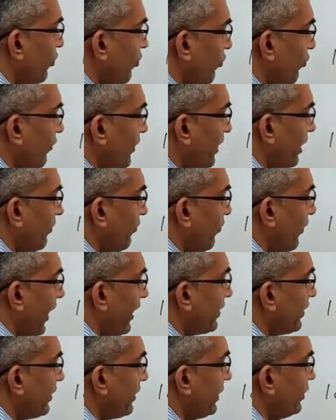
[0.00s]
we can
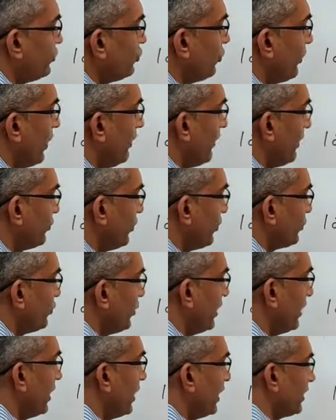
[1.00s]
factorize 12 and
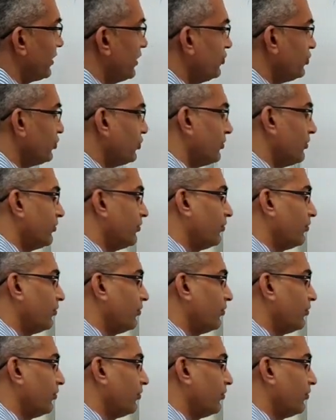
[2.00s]
16 like this.